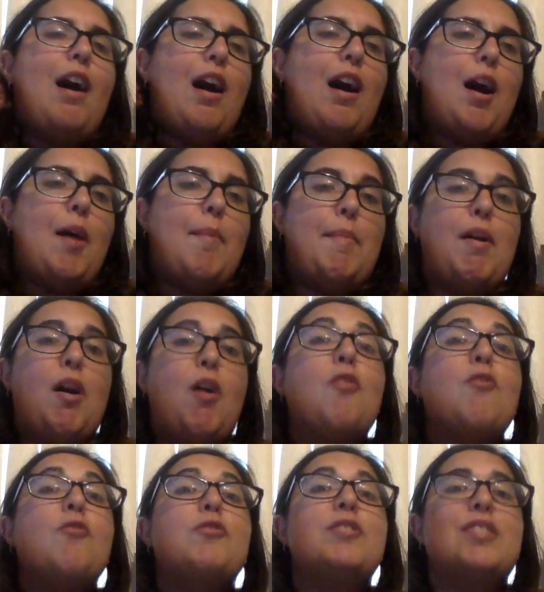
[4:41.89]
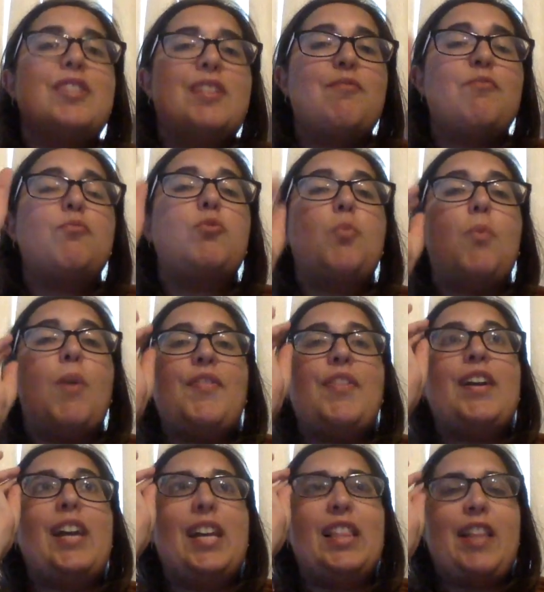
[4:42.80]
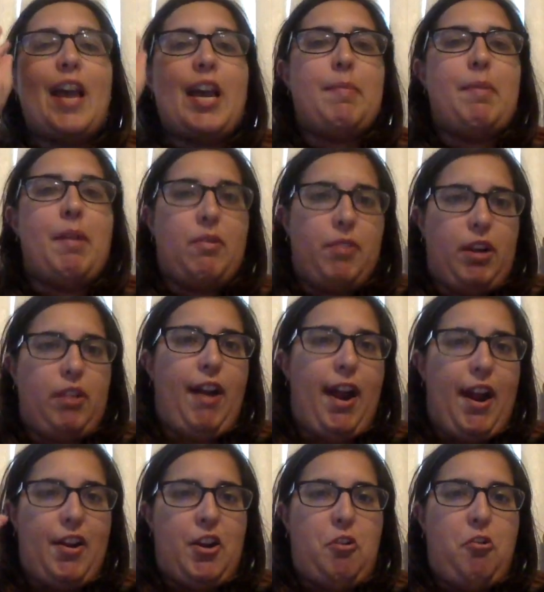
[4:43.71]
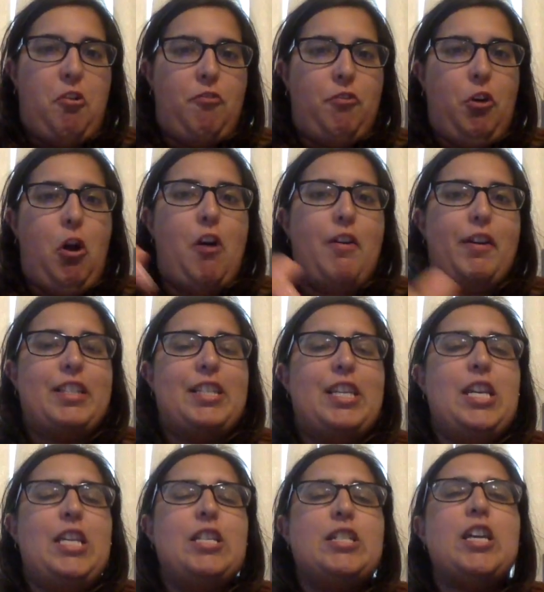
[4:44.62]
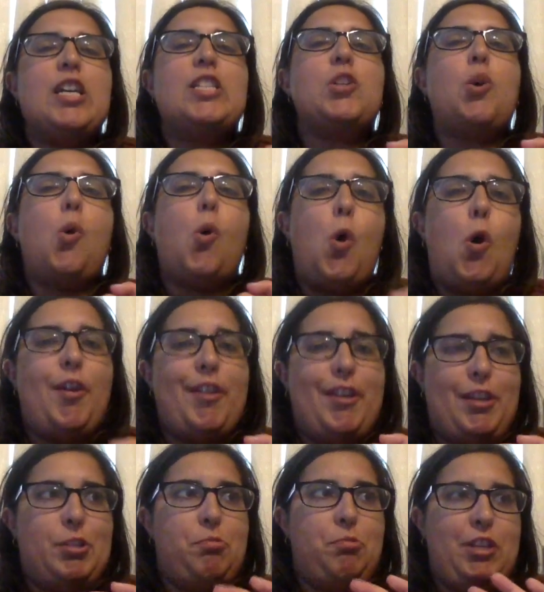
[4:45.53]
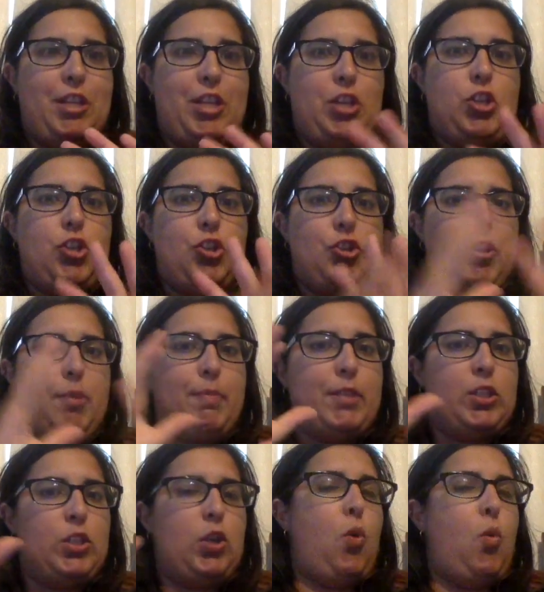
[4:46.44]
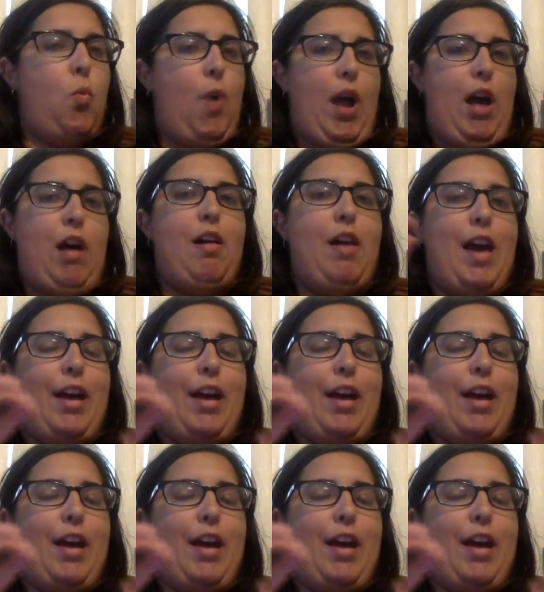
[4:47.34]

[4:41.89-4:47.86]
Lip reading: So the one thing I like about Rick Riordan overall is he does all his relationships so well,